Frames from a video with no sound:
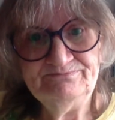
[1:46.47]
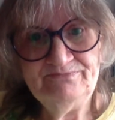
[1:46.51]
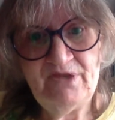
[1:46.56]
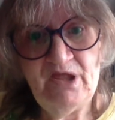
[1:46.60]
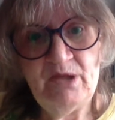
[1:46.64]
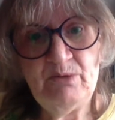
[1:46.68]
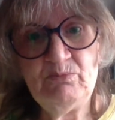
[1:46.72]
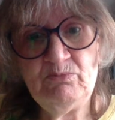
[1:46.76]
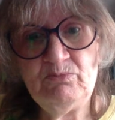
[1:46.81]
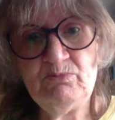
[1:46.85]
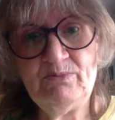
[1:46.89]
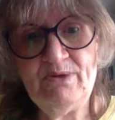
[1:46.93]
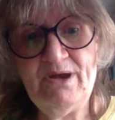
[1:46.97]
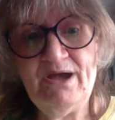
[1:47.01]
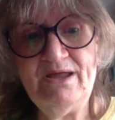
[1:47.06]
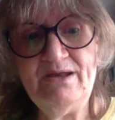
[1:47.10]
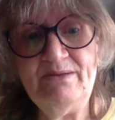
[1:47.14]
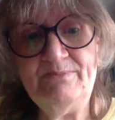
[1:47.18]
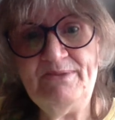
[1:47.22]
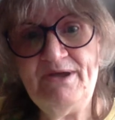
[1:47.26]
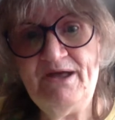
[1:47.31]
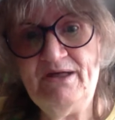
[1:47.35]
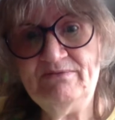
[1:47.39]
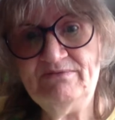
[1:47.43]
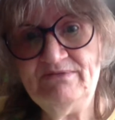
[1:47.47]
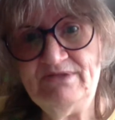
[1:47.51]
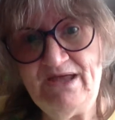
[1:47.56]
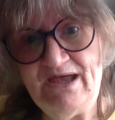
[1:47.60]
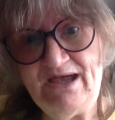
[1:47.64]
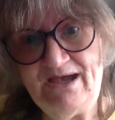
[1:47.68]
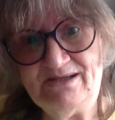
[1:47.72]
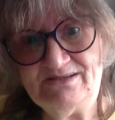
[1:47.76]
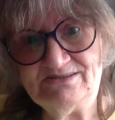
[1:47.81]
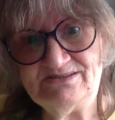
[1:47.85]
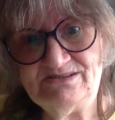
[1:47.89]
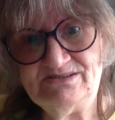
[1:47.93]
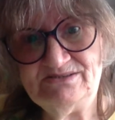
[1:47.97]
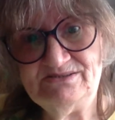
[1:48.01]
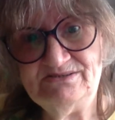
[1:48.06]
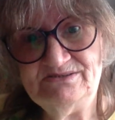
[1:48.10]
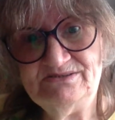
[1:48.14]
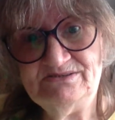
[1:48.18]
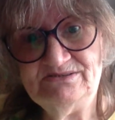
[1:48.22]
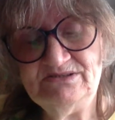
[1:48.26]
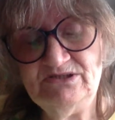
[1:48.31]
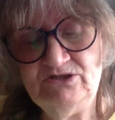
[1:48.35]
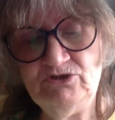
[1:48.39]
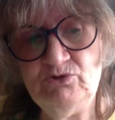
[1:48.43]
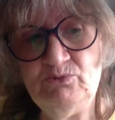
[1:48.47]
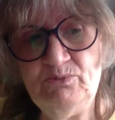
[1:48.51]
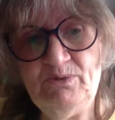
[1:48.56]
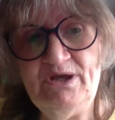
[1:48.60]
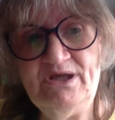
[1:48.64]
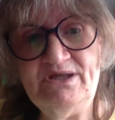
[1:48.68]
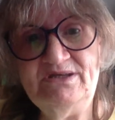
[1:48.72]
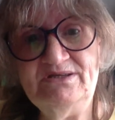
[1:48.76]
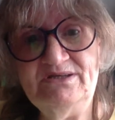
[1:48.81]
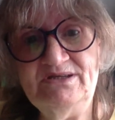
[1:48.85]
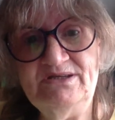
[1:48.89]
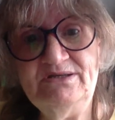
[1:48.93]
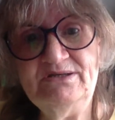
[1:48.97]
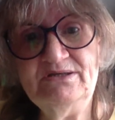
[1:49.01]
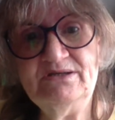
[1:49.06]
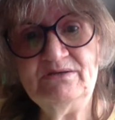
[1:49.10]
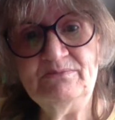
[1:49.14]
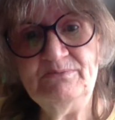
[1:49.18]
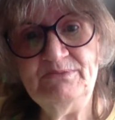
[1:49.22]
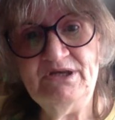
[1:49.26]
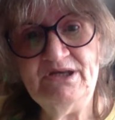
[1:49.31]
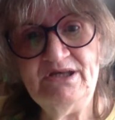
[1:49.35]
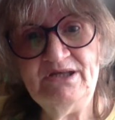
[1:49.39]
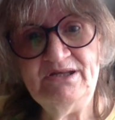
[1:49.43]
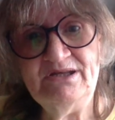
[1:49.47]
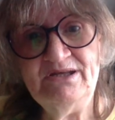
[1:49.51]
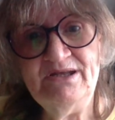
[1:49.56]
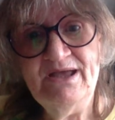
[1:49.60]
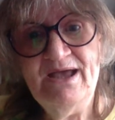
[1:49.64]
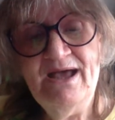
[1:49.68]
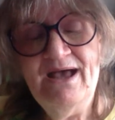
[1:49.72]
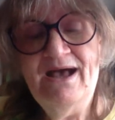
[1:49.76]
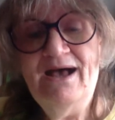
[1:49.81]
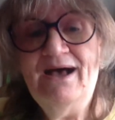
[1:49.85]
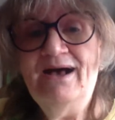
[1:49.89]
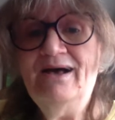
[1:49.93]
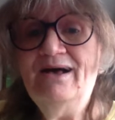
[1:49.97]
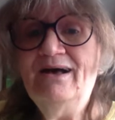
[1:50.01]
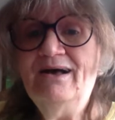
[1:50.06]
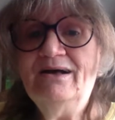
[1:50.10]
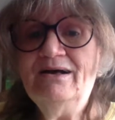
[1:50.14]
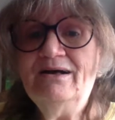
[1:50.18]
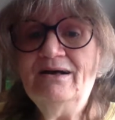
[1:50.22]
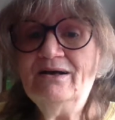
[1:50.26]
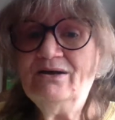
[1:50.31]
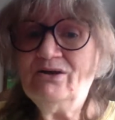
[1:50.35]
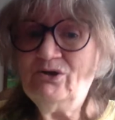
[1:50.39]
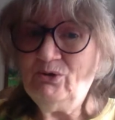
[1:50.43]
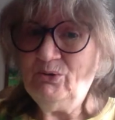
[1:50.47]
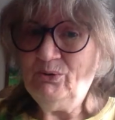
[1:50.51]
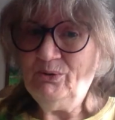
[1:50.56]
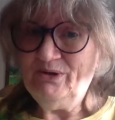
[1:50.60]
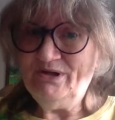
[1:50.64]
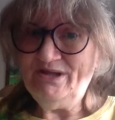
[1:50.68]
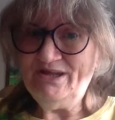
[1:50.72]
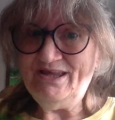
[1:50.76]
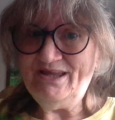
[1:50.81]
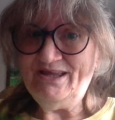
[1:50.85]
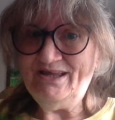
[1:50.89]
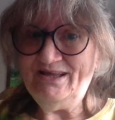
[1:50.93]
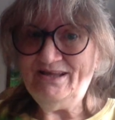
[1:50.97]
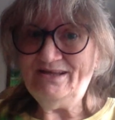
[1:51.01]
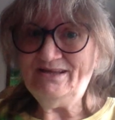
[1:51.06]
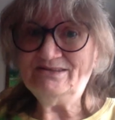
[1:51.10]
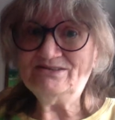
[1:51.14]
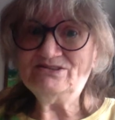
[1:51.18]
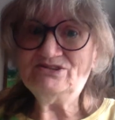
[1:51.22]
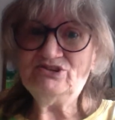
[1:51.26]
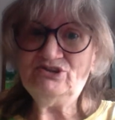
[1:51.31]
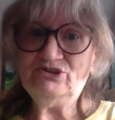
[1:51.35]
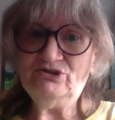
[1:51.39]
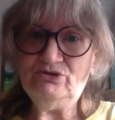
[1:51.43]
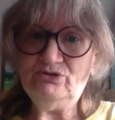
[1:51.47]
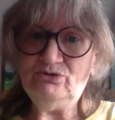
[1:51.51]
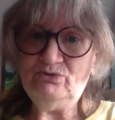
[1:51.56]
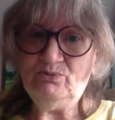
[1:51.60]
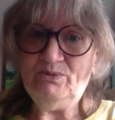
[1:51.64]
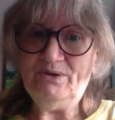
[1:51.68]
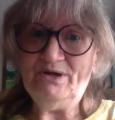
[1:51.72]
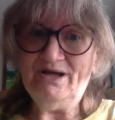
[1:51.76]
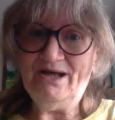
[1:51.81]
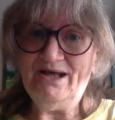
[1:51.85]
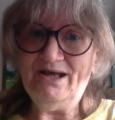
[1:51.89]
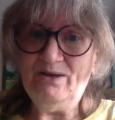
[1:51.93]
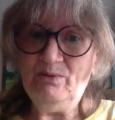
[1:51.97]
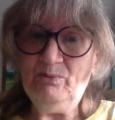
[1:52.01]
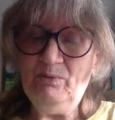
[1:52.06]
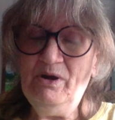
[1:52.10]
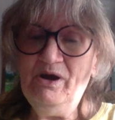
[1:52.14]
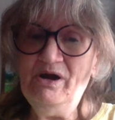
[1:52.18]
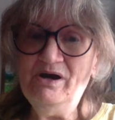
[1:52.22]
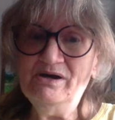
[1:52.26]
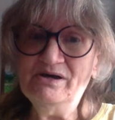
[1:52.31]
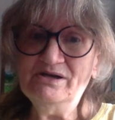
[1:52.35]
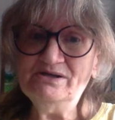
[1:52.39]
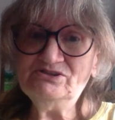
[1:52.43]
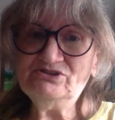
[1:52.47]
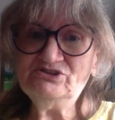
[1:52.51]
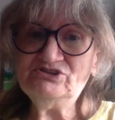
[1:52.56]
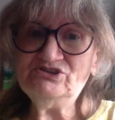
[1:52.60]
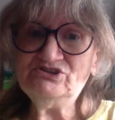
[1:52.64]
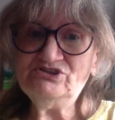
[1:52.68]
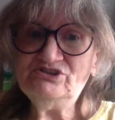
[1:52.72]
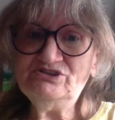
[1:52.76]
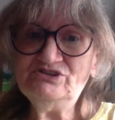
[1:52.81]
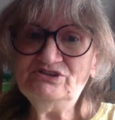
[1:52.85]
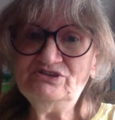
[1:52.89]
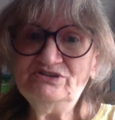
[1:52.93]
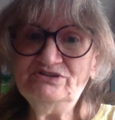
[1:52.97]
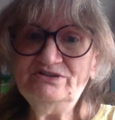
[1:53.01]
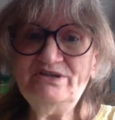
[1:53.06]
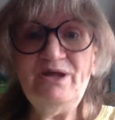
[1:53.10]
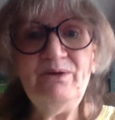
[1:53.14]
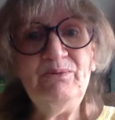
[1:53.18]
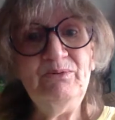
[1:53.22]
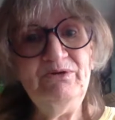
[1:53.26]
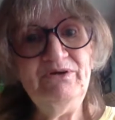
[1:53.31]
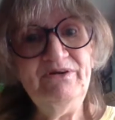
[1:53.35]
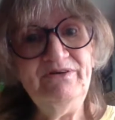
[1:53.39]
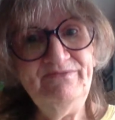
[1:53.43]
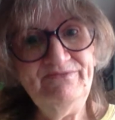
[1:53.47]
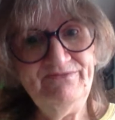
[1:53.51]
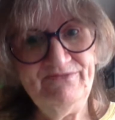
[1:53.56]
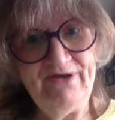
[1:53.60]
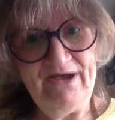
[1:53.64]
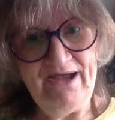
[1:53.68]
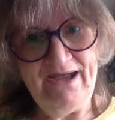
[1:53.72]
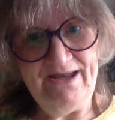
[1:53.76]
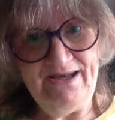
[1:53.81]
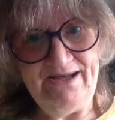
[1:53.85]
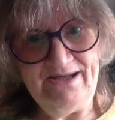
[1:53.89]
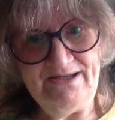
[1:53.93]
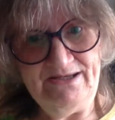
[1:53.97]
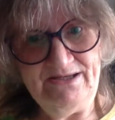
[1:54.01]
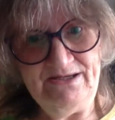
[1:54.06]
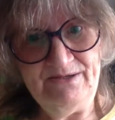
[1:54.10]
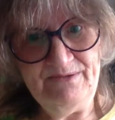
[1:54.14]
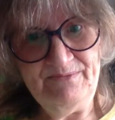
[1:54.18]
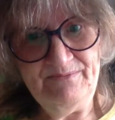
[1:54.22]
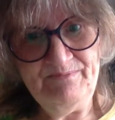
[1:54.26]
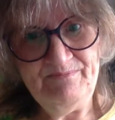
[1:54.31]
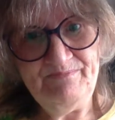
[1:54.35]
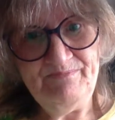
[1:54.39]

They were right about that. The UN did come in. According to what I watched, they were invited.